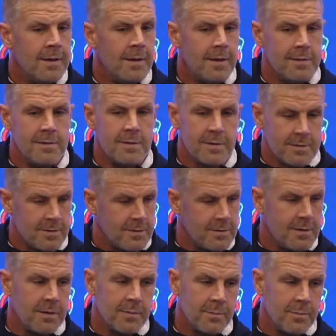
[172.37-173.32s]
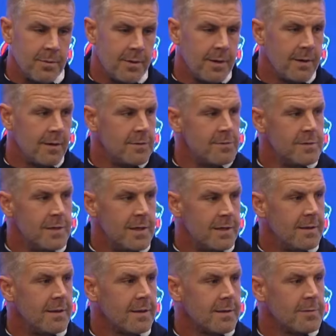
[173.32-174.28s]
He's just a young player who's
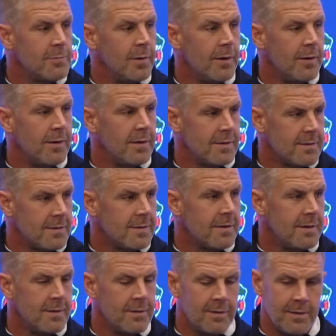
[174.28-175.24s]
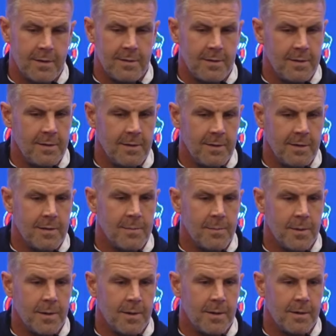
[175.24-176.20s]
getting experience, and he'll continue to
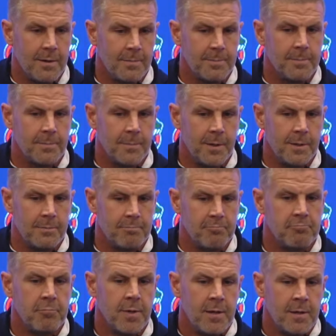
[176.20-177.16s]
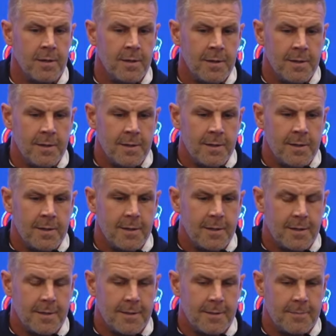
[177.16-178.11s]
get better. But
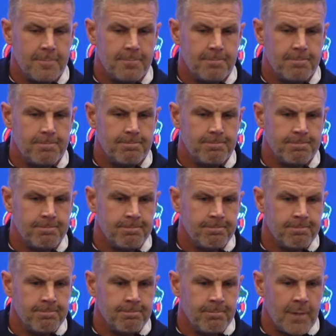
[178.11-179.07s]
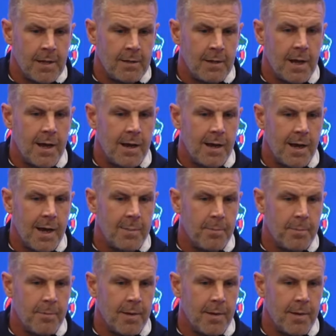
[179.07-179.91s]
um, a lot of hype